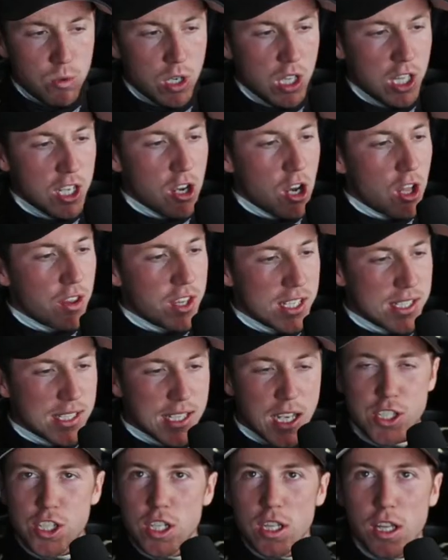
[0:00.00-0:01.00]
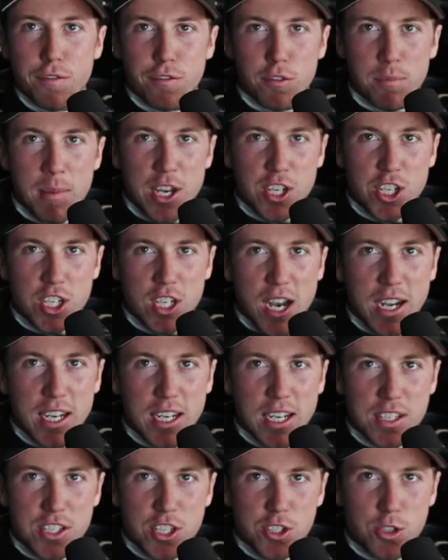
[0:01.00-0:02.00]
really all the essential information I
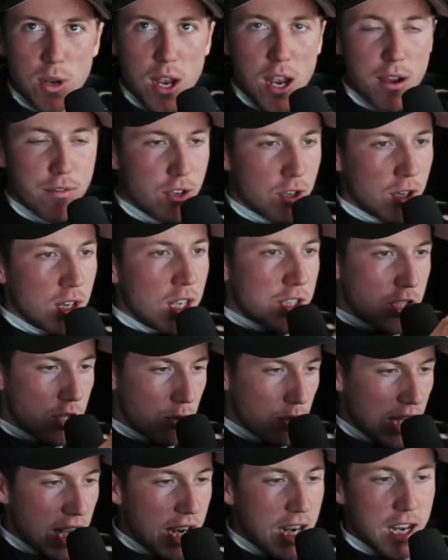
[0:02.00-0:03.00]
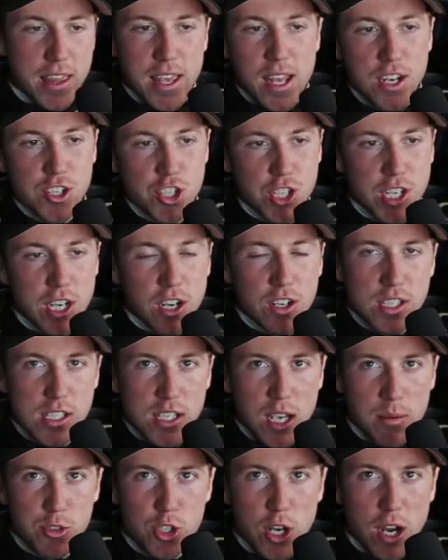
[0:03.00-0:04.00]
need as a driver to relay to the engineers as
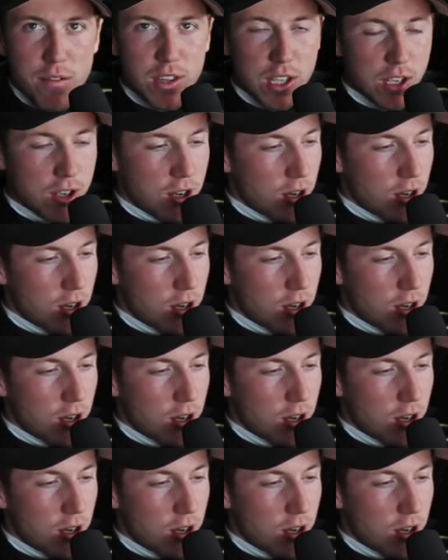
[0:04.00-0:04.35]
I'm driving the